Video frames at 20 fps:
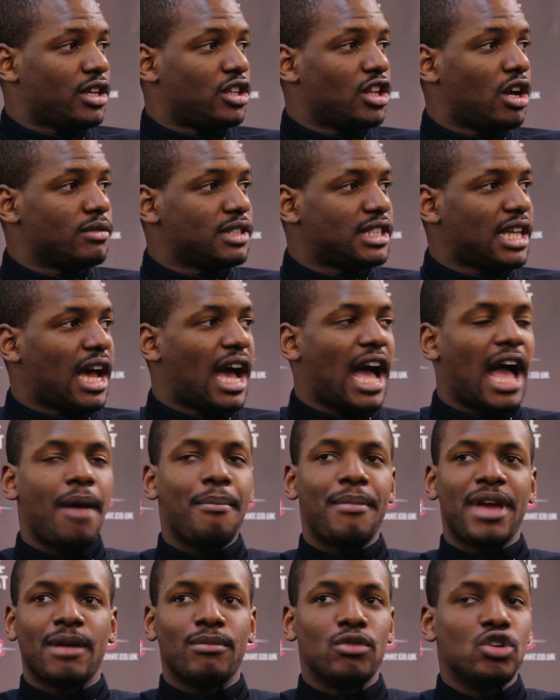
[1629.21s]
You know what I'm saying?
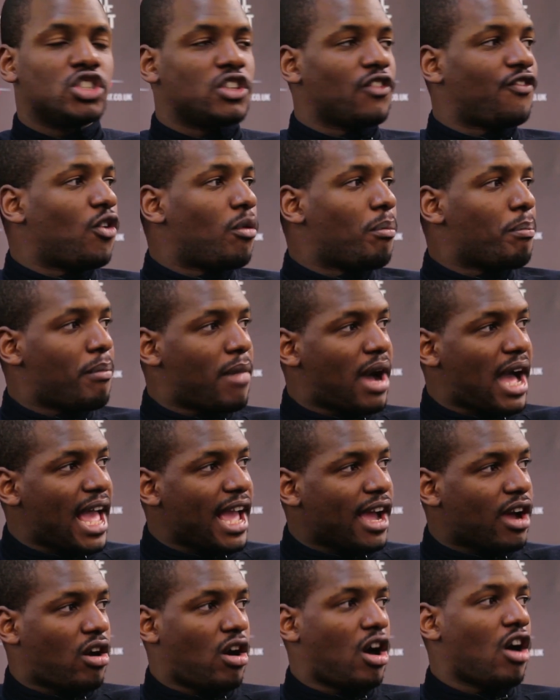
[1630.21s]
I make music for
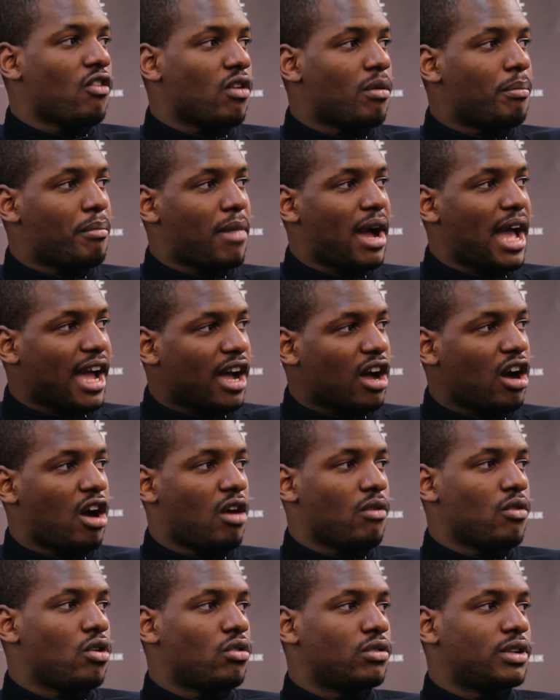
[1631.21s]
my car and my
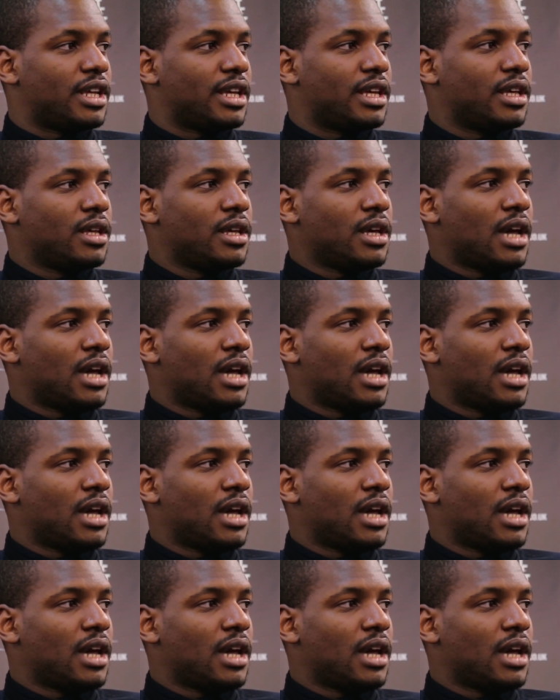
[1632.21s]
car only